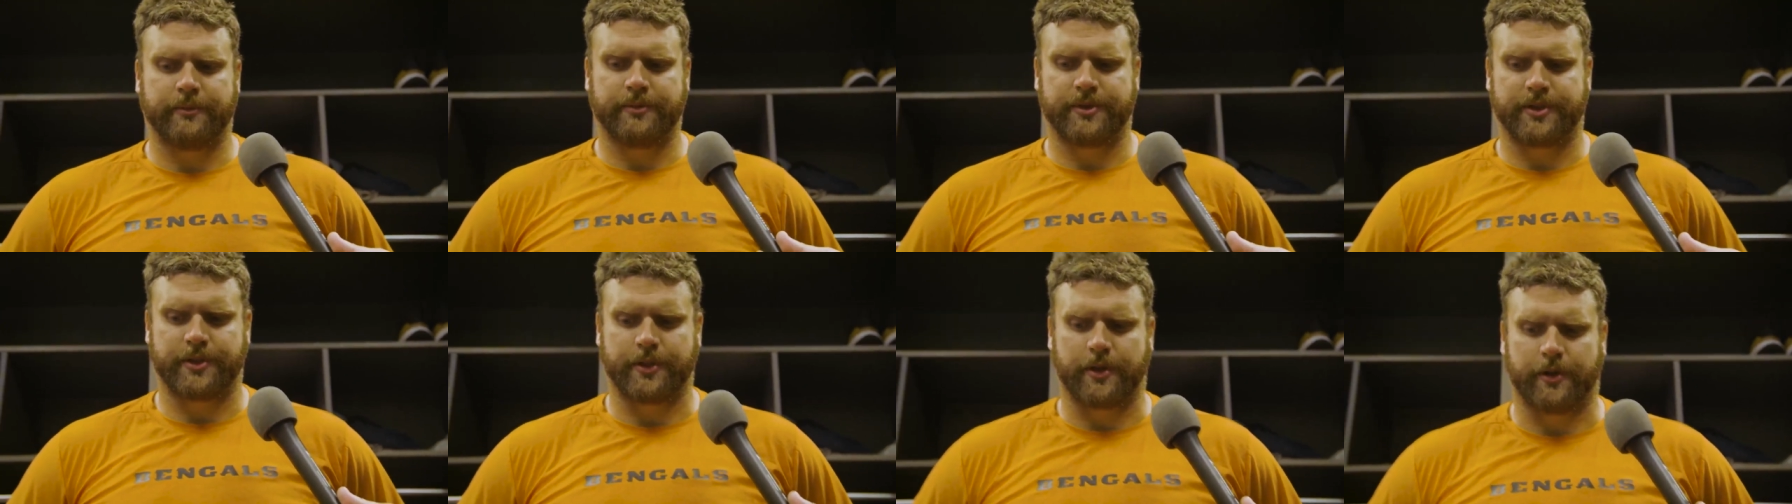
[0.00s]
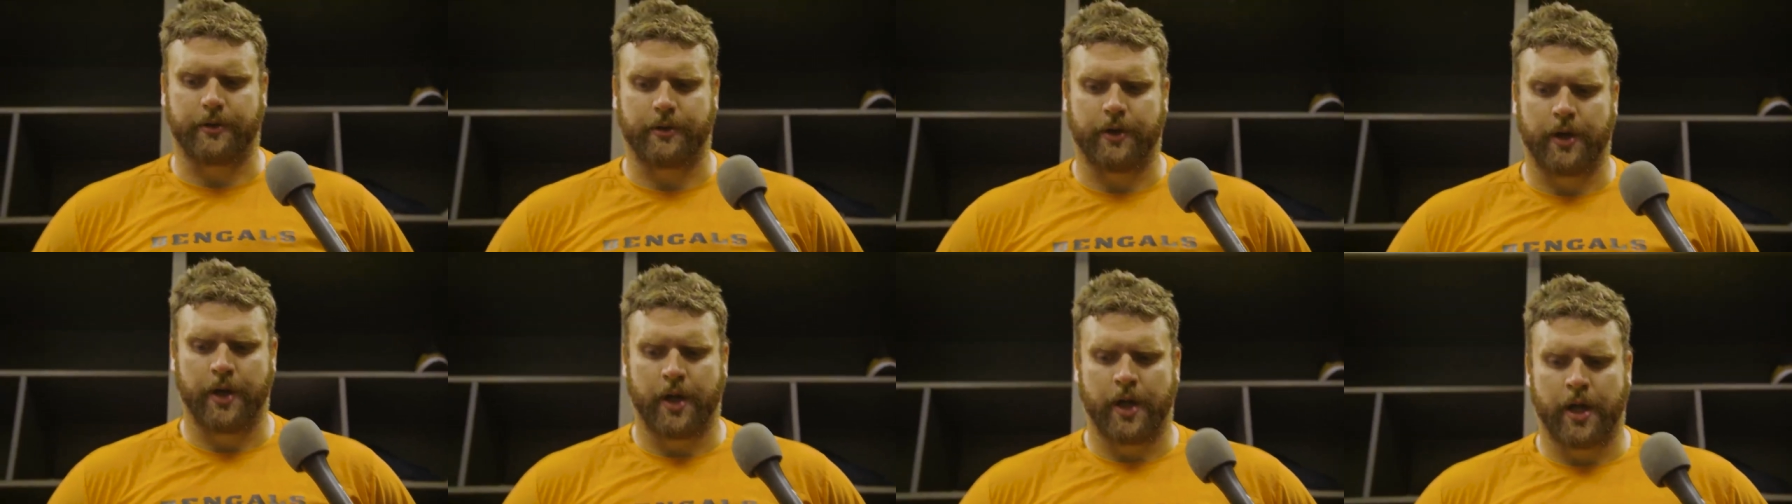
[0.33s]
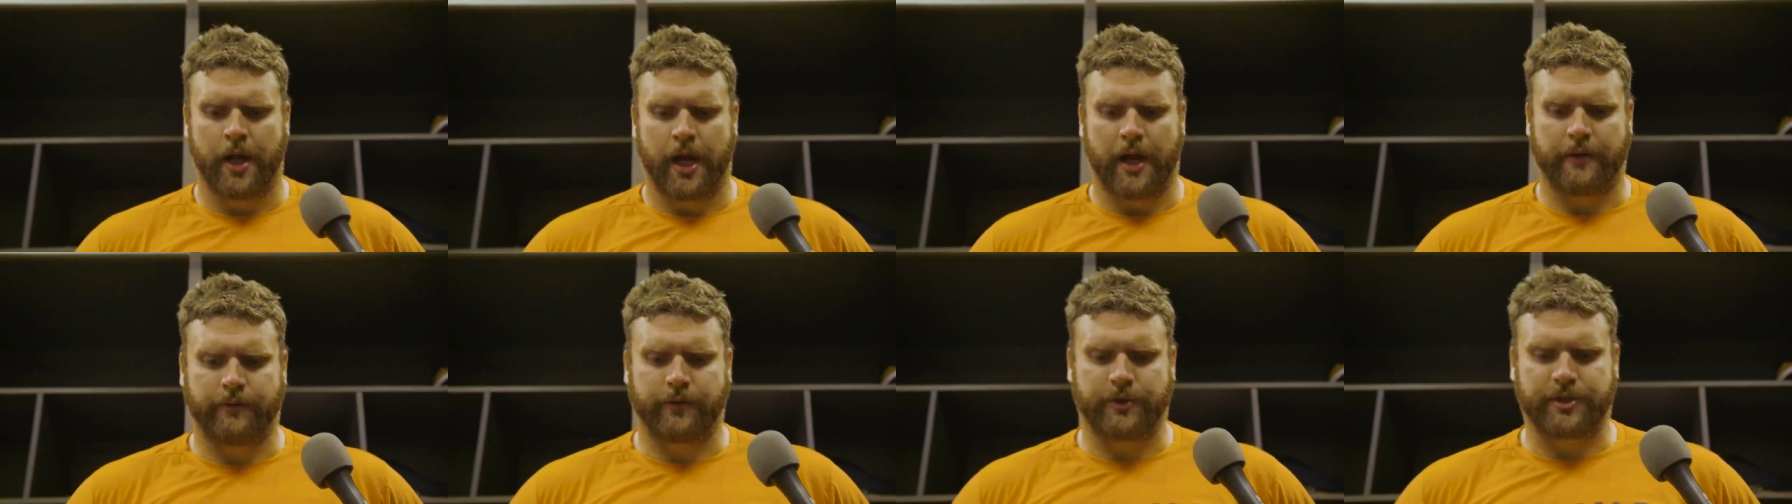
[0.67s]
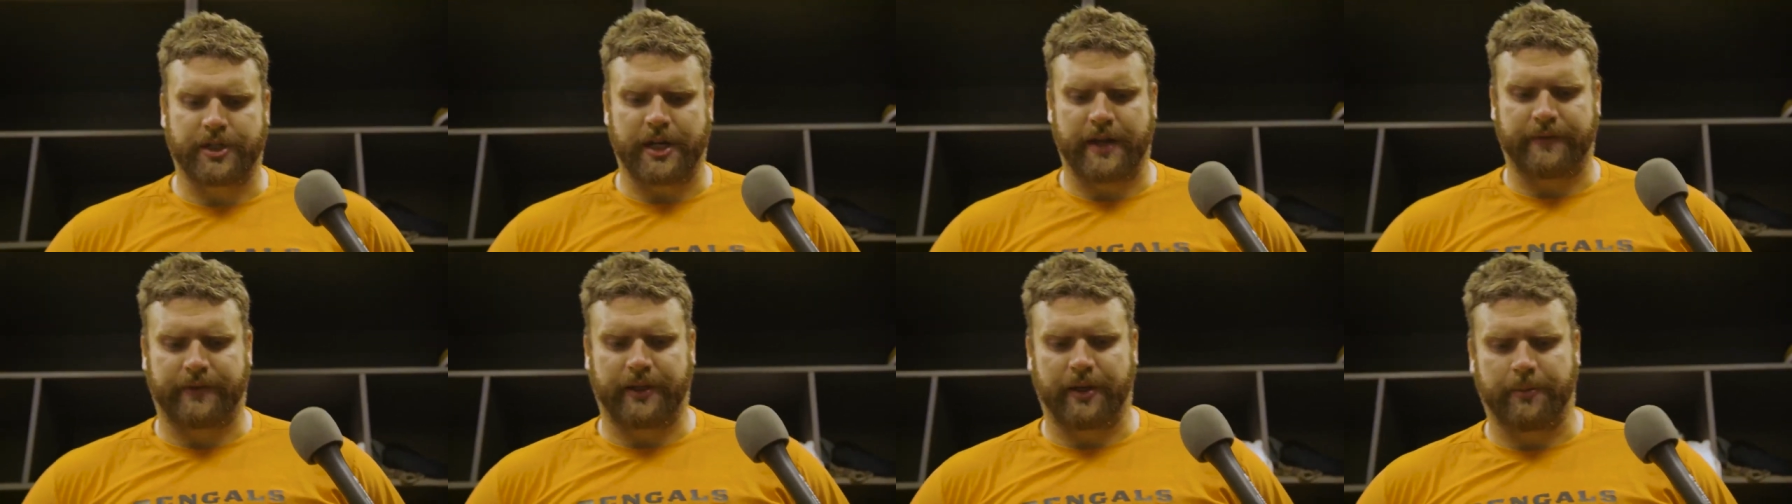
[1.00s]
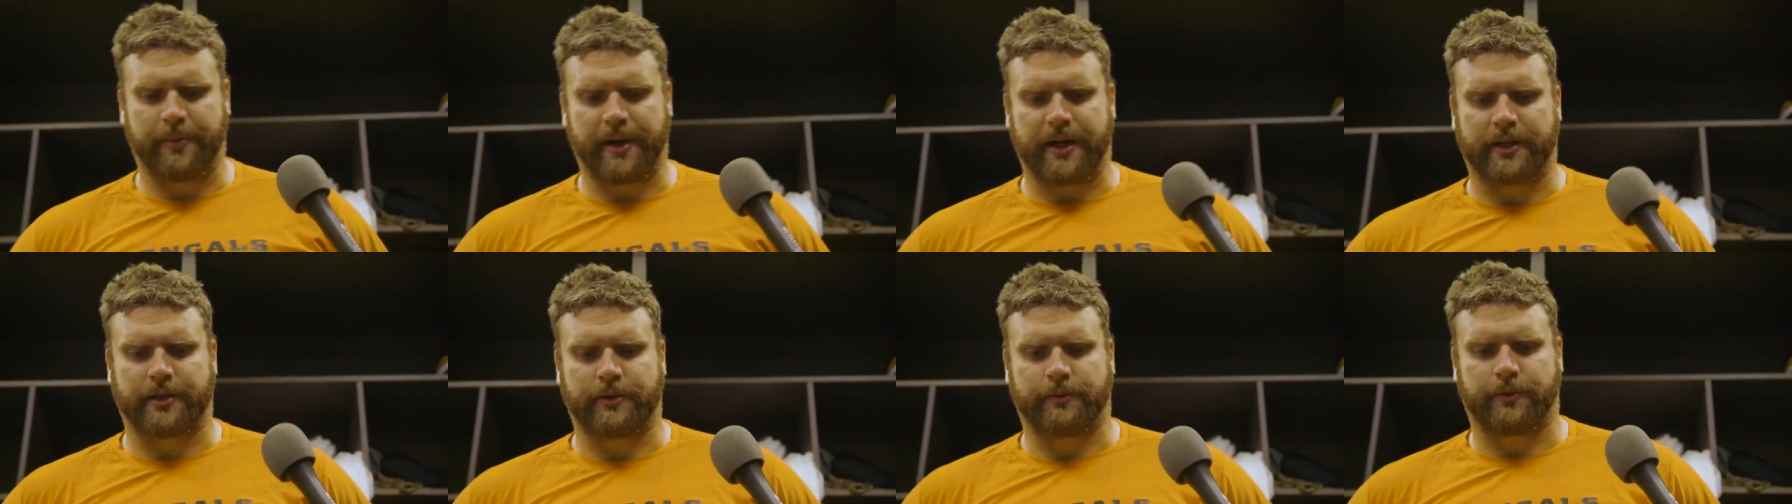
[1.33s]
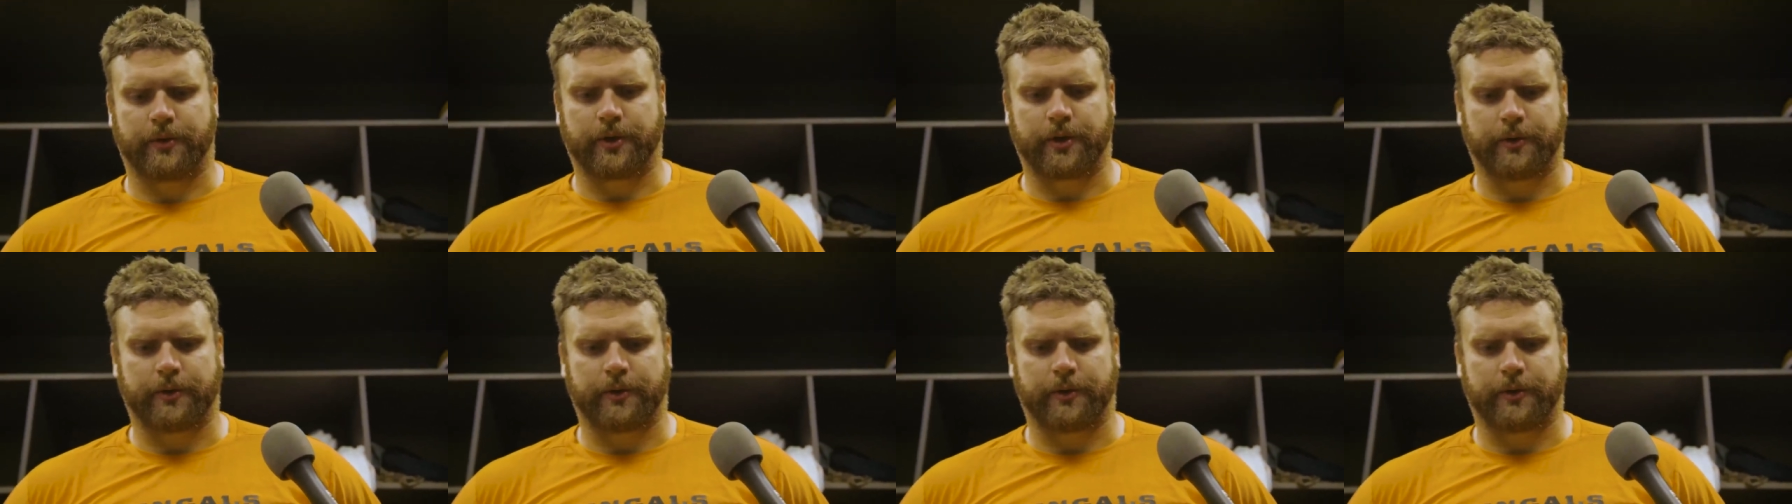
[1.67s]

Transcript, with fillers: So everyone's going to have to get back to work.